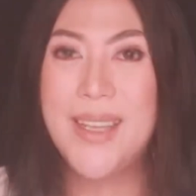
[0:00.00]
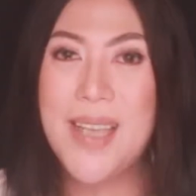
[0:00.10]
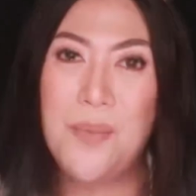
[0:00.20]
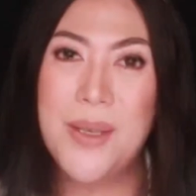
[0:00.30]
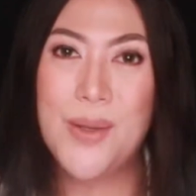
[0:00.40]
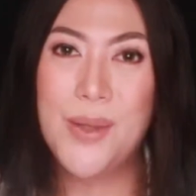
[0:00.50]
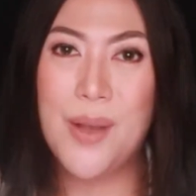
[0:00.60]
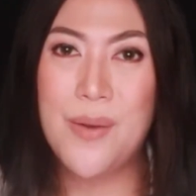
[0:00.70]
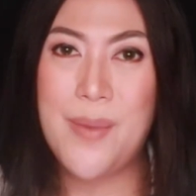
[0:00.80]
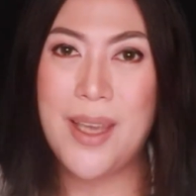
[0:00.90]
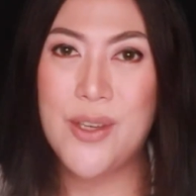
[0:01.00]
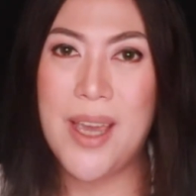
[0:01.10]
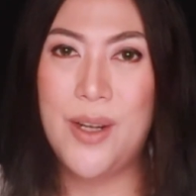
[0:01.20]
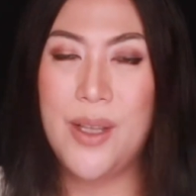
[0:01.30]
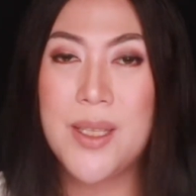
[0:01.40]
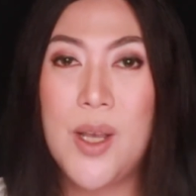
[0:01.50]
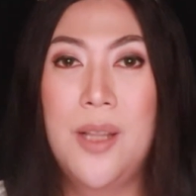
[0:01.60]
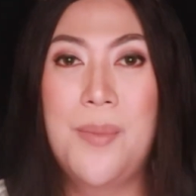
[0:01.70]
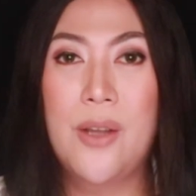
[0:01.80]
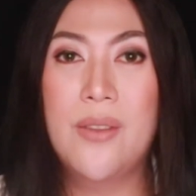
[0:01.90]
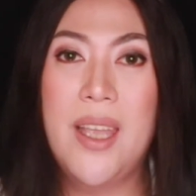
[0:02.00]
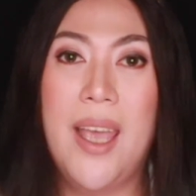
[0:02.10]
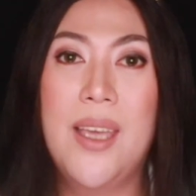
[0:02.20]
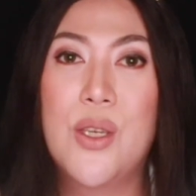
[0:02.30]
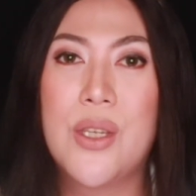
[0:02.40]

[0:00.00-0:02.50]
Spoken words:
episode here in my channel is all about the Asian